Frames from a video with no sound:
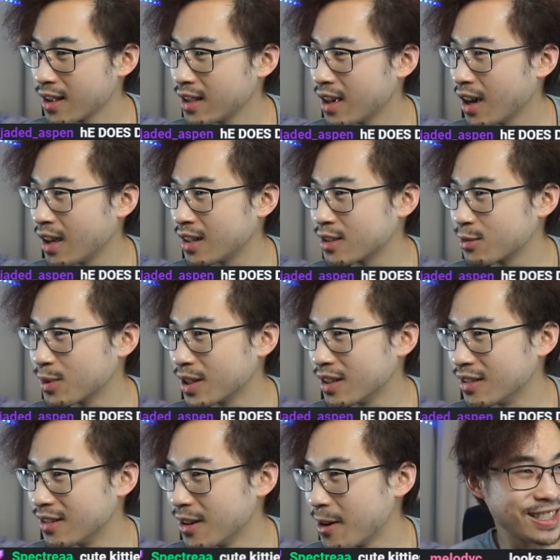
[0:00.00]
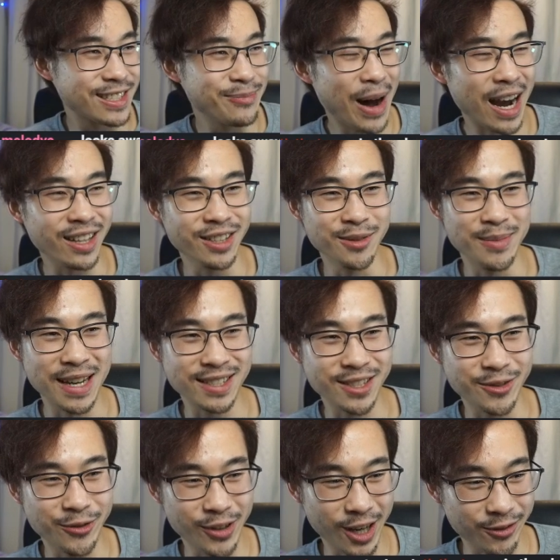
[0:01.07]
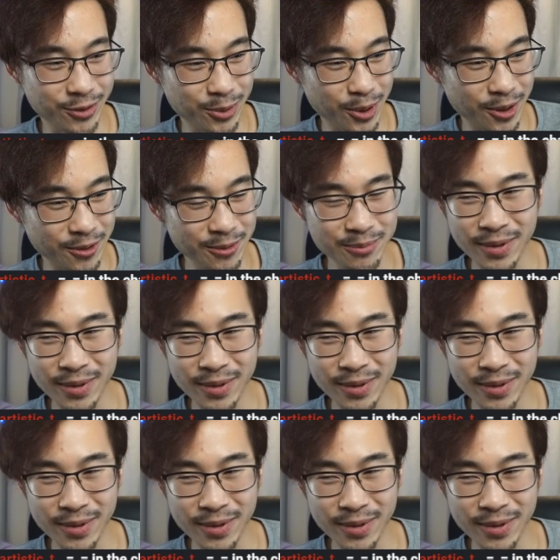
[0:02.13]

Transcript: Yeah, that's weird. It's my little message for everyone.